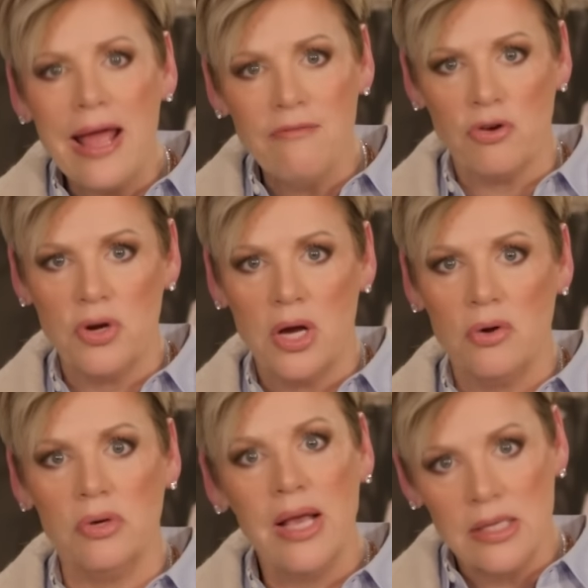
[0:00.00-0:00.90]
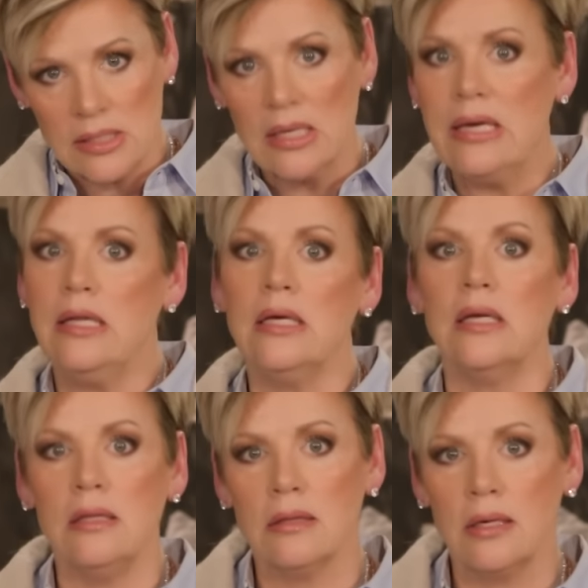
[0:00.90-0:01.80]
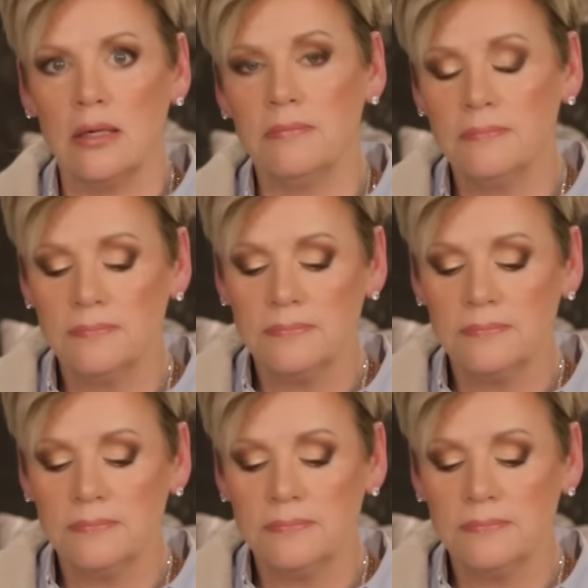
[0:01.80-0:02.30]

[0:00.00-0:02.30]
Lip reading: ever known as leading anything.